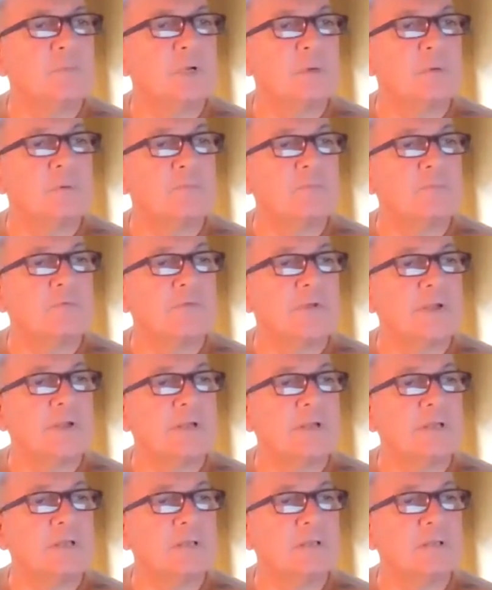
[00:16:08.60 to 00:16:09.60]
minimum for
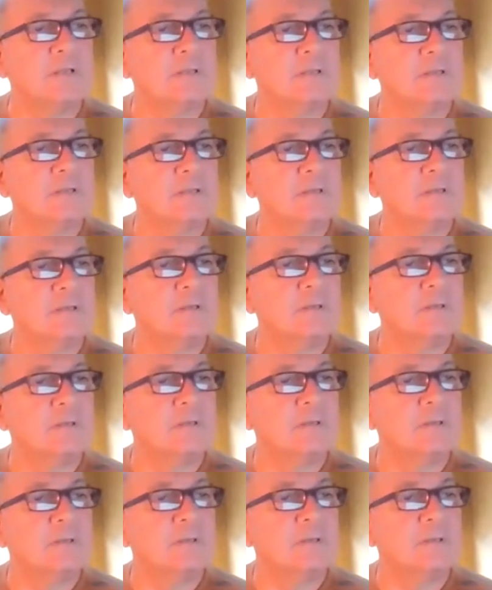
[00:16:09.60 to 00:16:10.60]
vacant
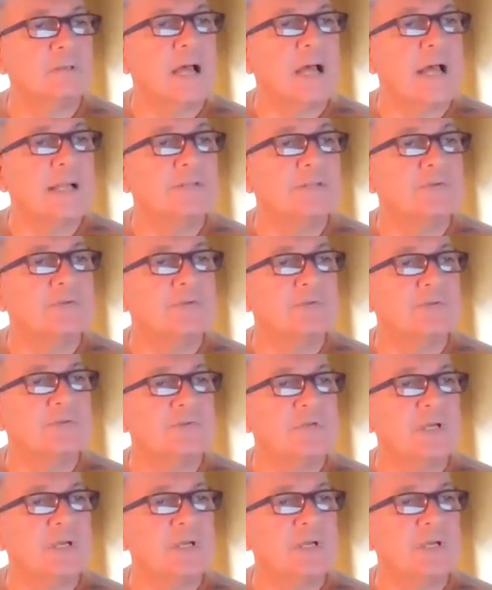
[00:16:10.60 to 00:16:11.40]
lots is the